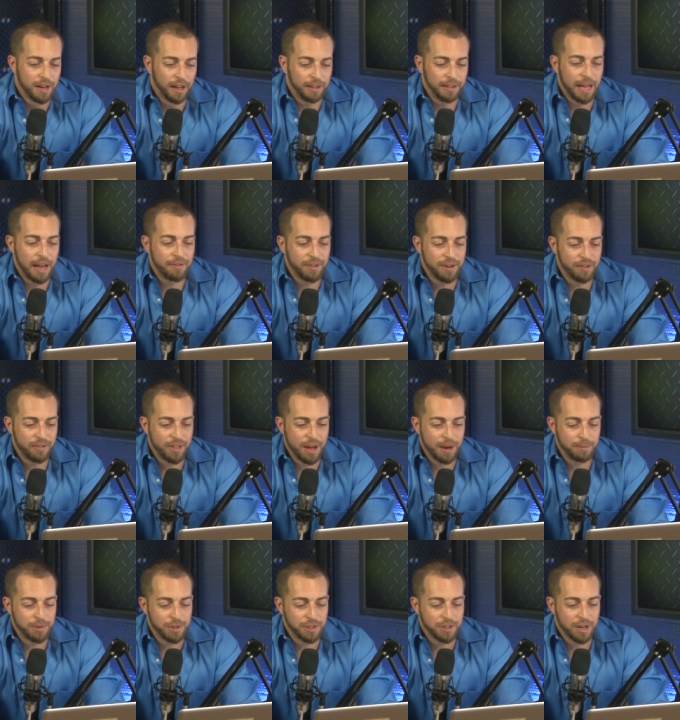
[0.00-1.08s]
11 of
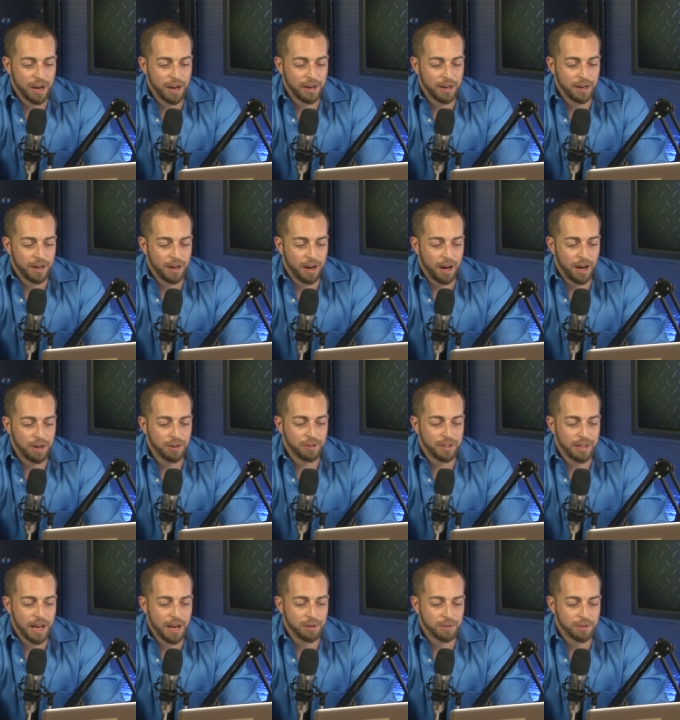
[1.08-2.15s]
them just got
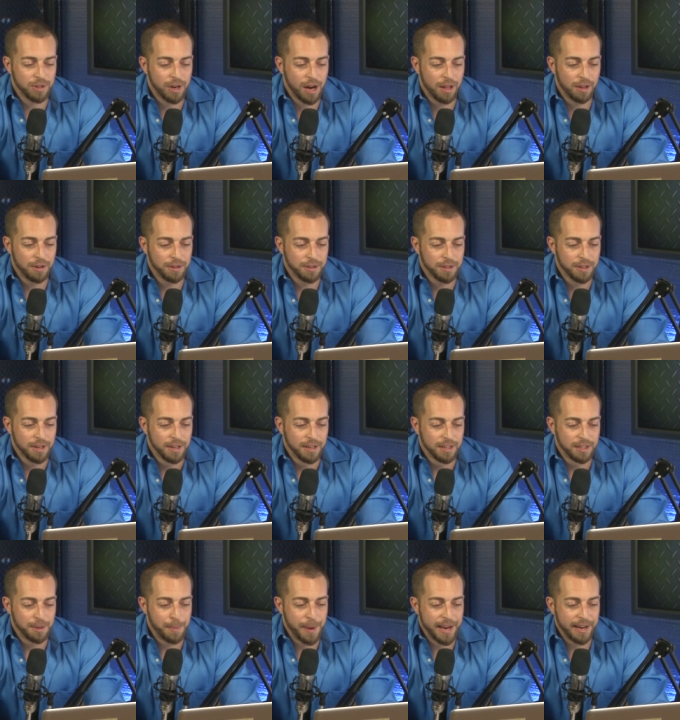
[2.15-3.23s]
$100,000
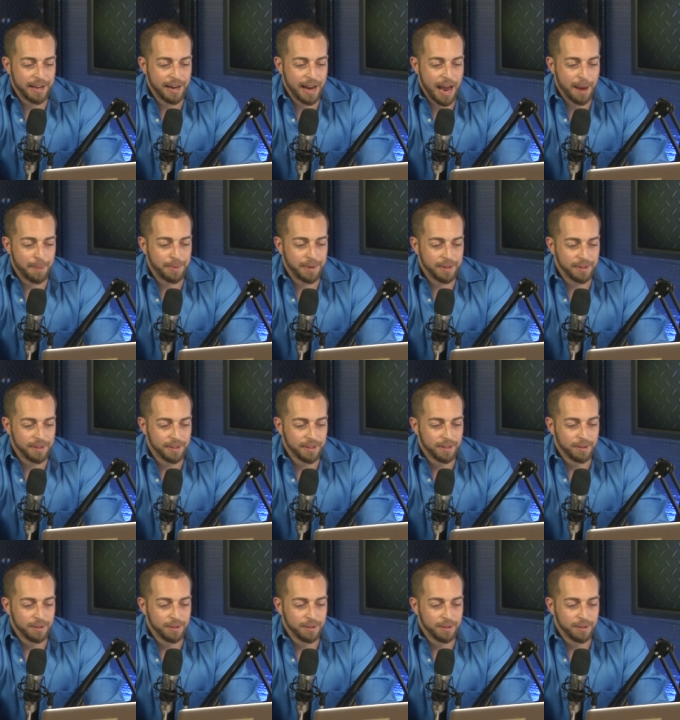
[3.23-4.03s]
to make it happen.